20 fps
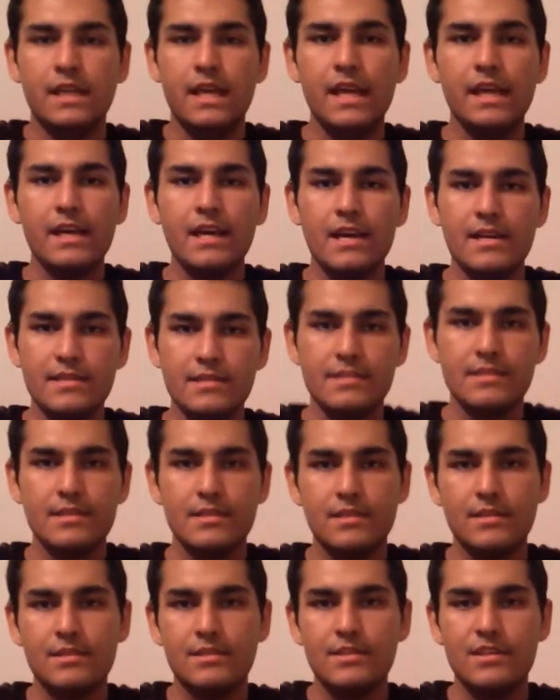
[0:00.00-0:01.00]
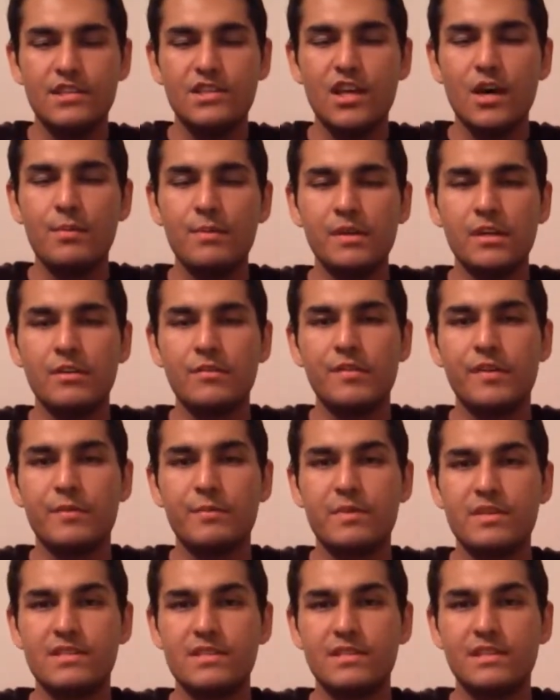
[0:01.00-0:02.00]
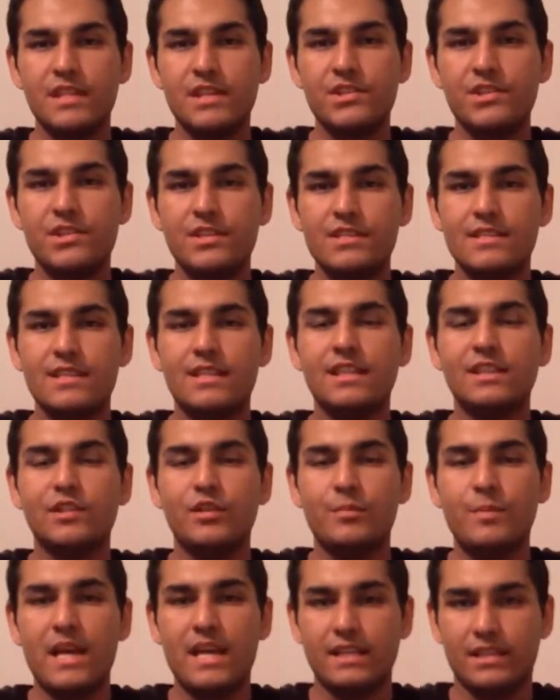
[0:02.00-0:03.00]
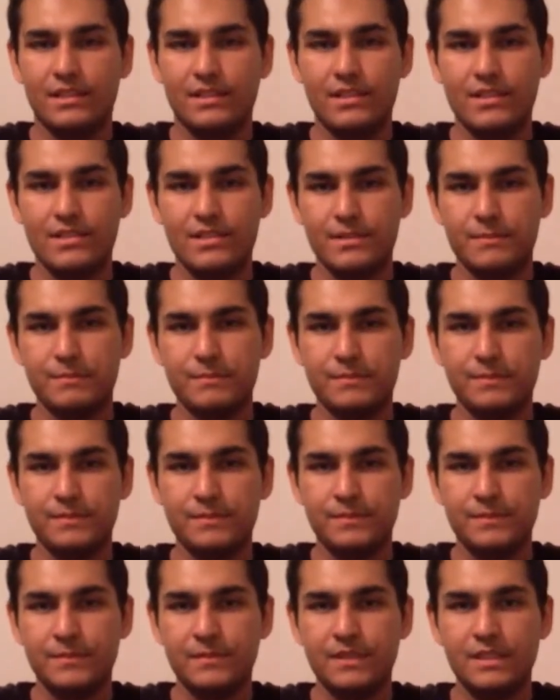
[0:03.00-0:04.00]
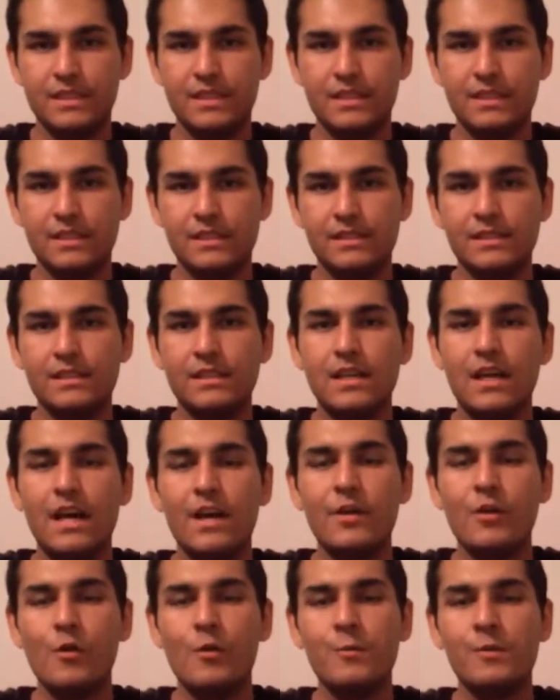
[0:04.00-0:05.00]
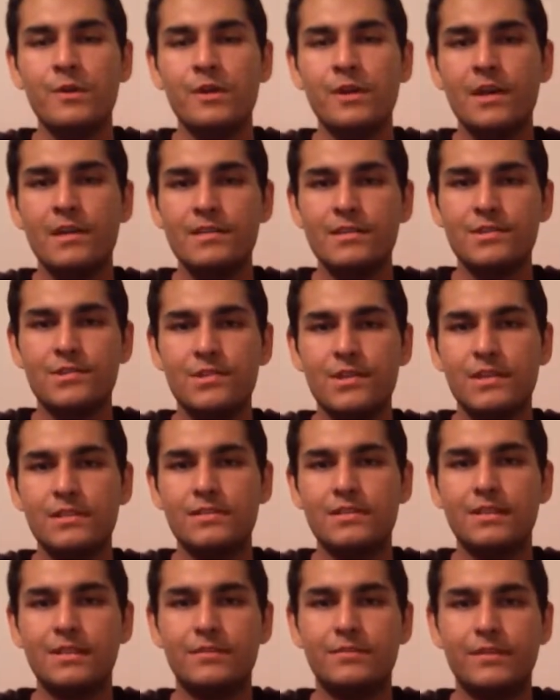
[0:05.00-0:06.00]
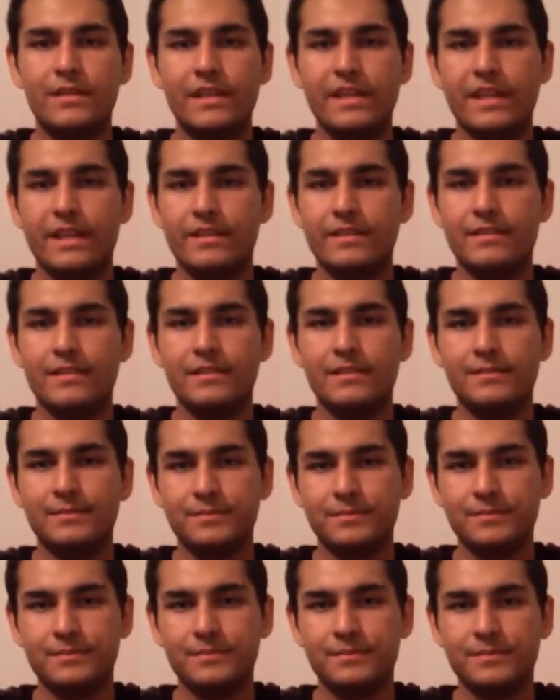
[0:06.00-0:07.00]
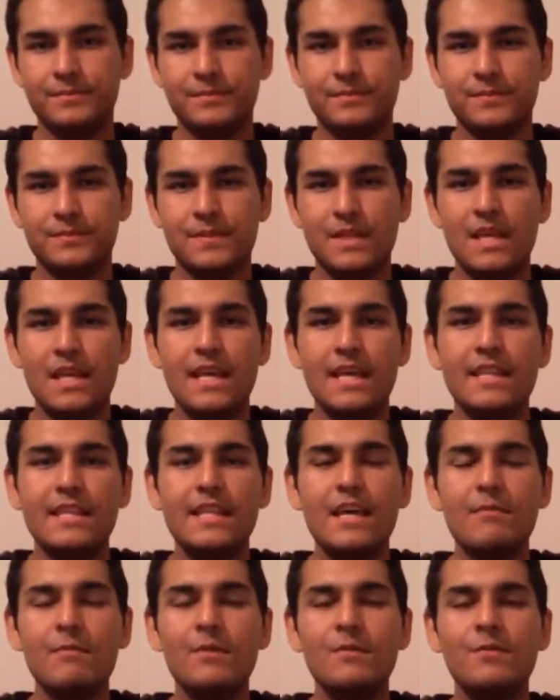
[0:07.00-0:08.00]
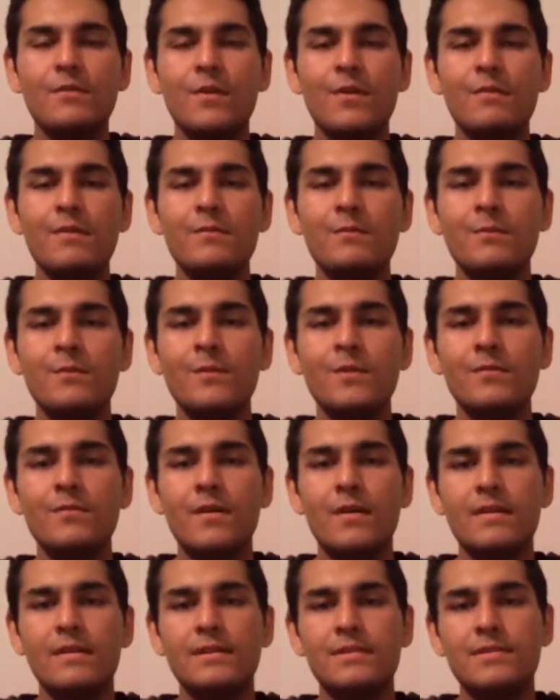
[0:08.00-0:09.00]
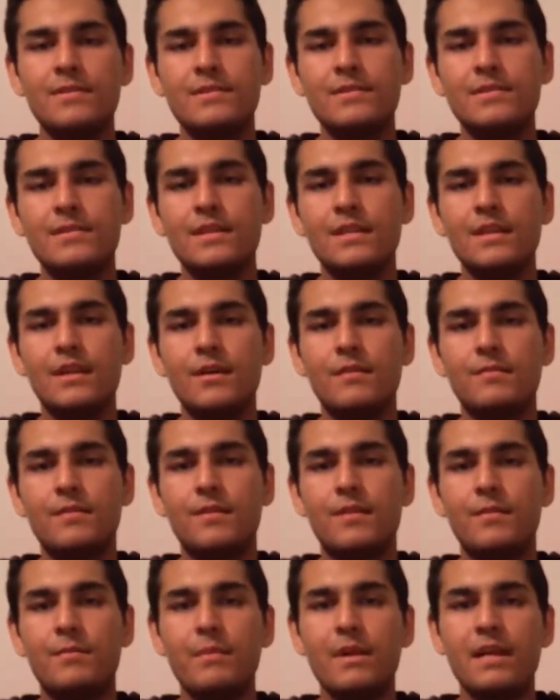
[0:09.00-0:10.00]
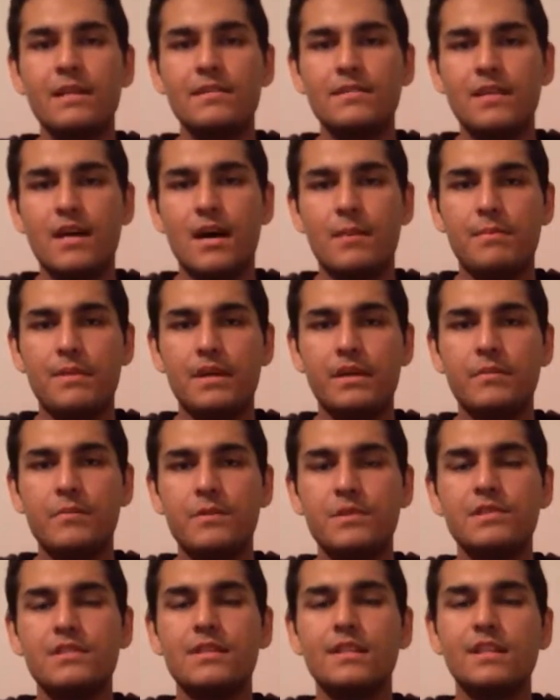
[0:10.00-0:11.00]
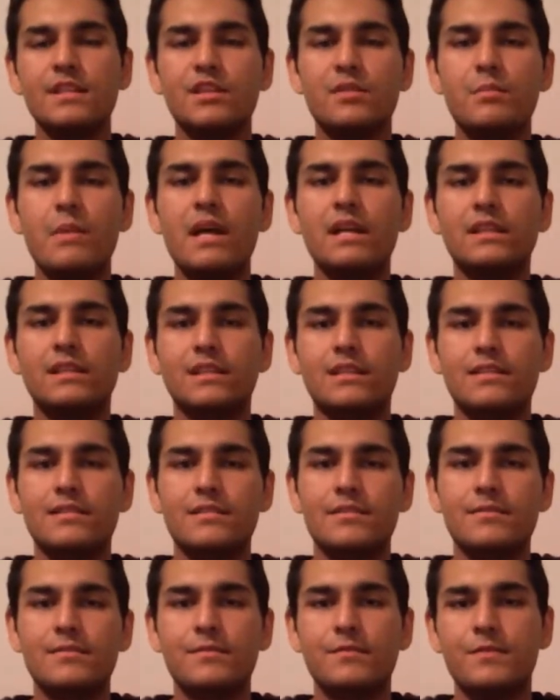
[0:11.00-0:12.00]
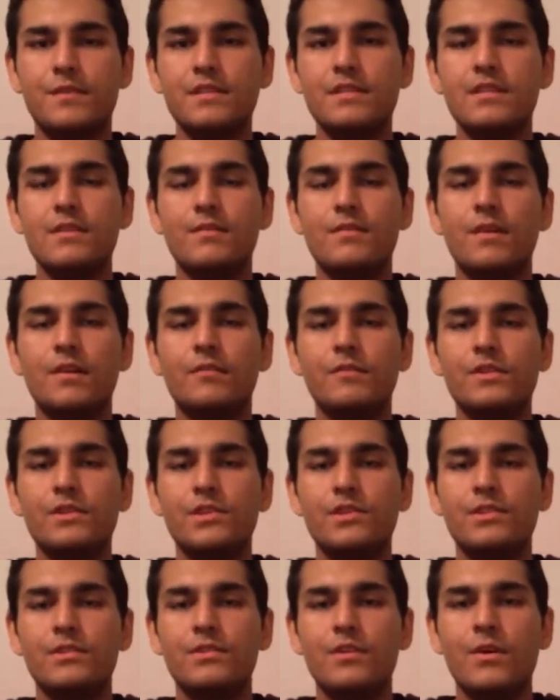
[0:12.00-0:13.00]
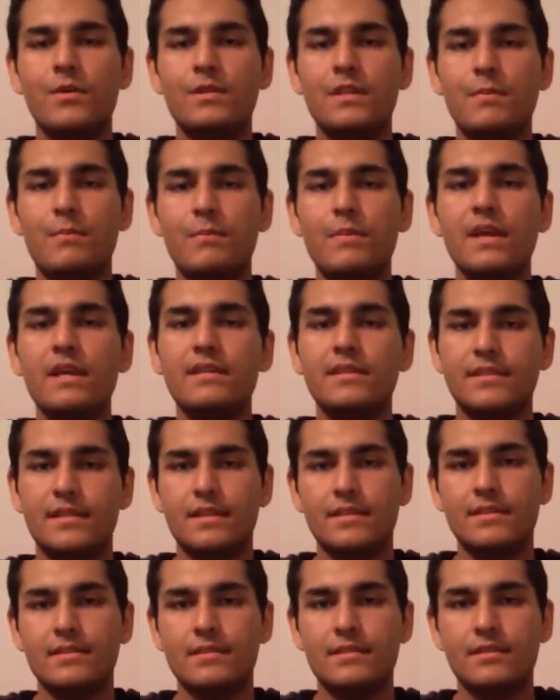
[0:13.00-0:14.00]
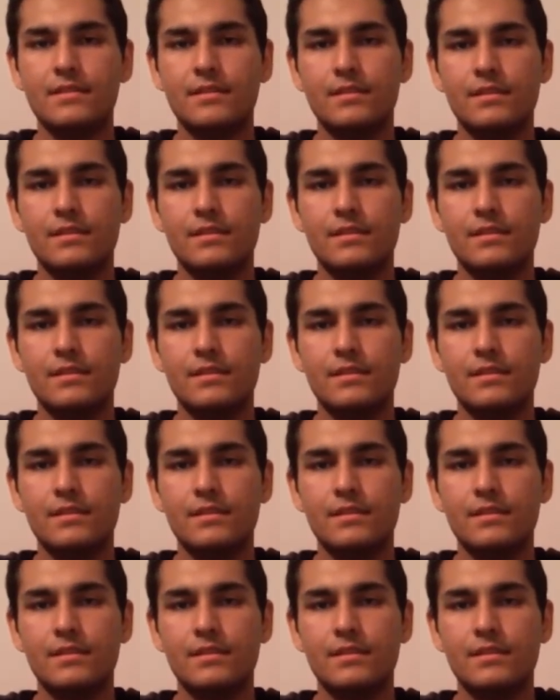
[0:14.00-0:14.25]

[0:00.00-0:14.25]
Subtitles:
Hey guys, the topic of our presentation is electromagnetism. I hope you guys enjoyed it till the very end. Now before we move on into study of our main topic, which is electromagnetism, first of all we should know the basics.